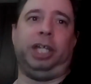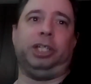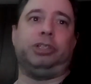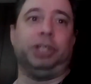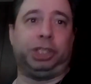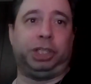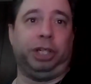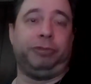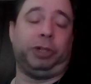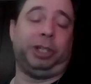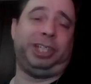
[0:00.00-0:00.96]
and
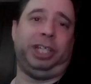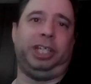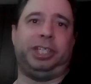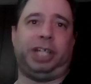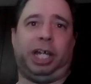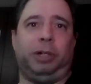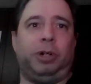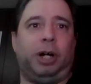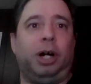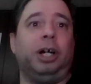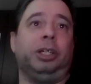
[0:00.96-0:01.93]
Christian for the TNT
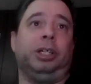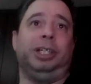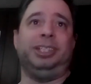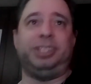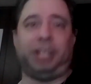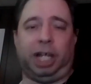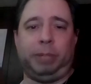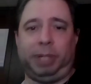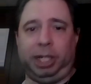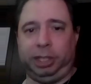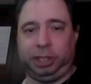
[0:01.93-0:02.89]
title on
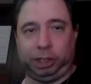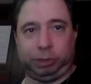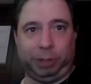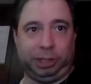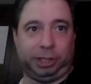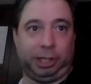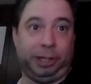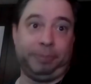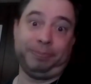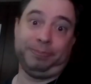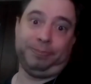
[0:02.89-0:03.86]
Dynamite this Wednesday.